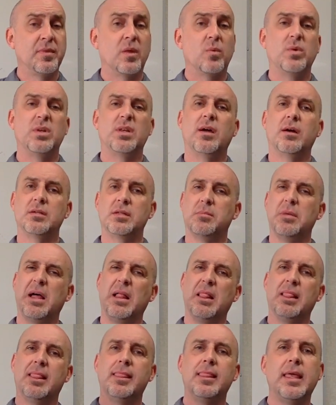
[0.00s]
We talked
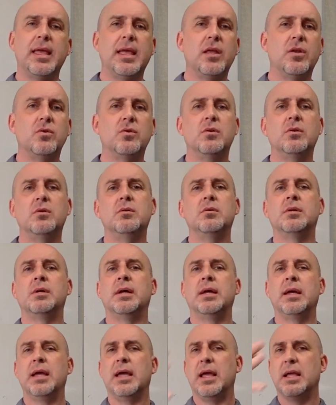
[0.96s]
about later,
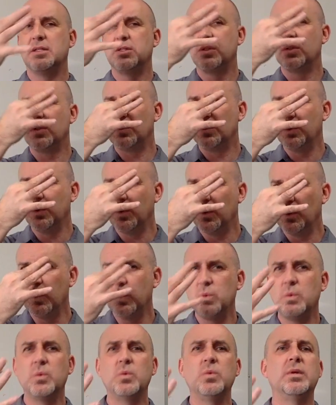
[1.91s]

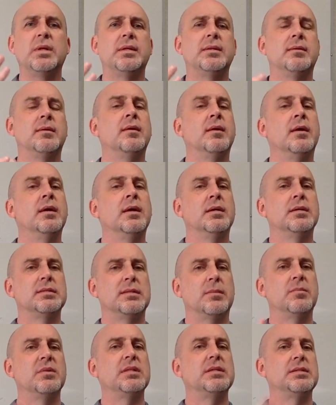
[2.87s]
soon, and
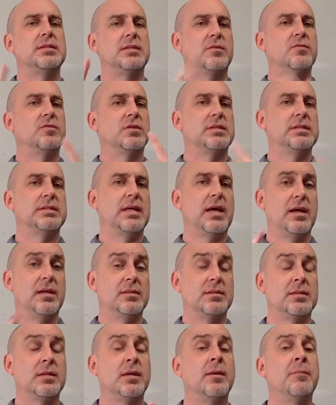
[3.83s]
some of these different
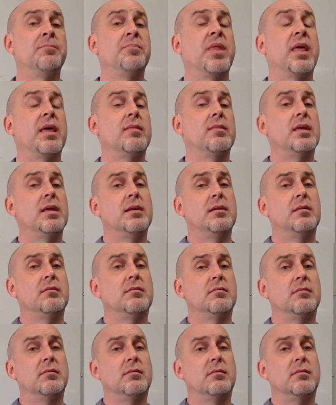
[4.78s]
signs. Then